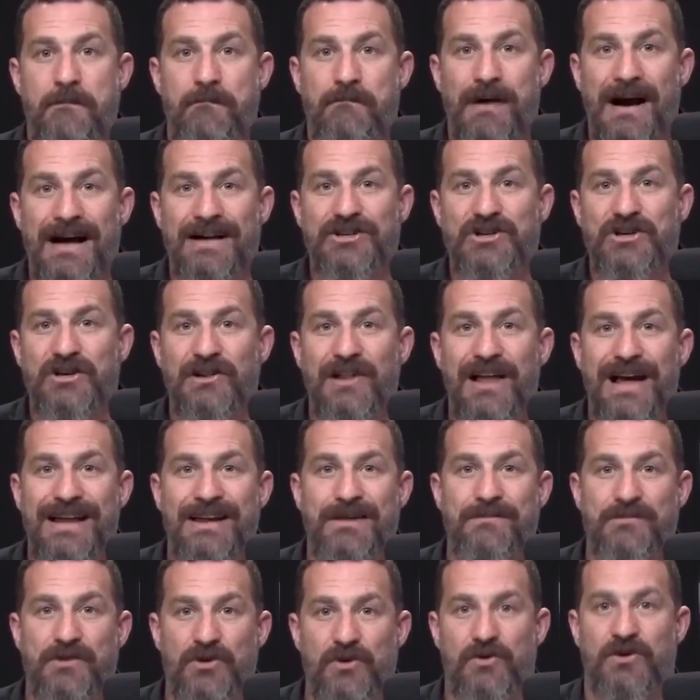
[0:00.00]

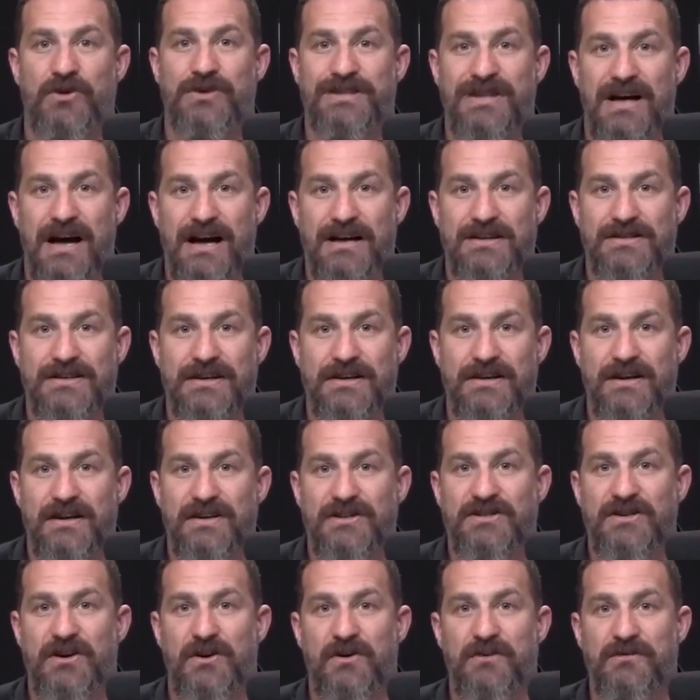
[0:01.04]
Botulinum neurotoxin
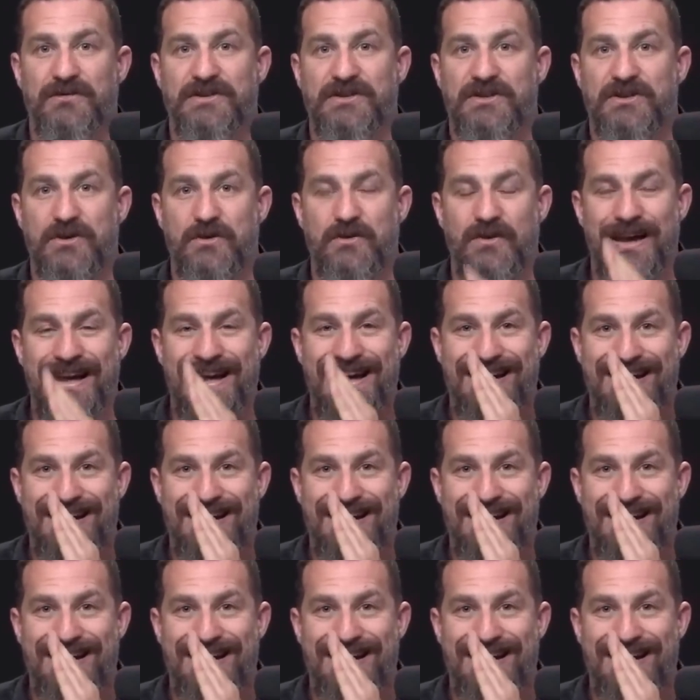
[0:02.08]
serves to